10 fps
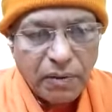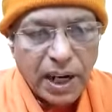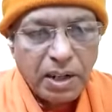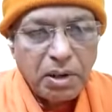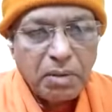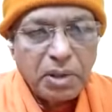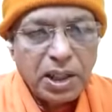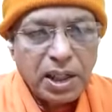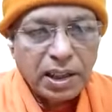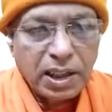Five lakh
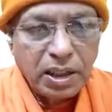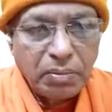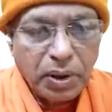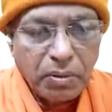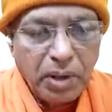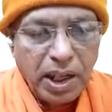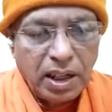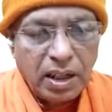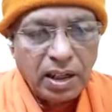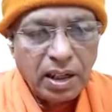is nothing for
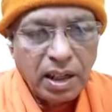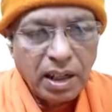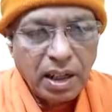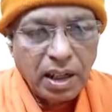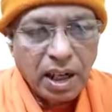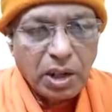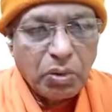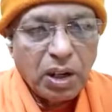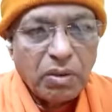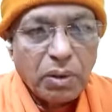me. I
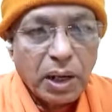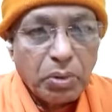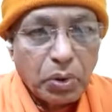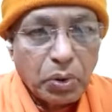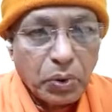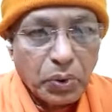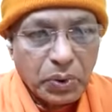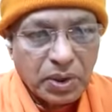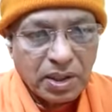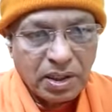want five
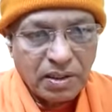crores.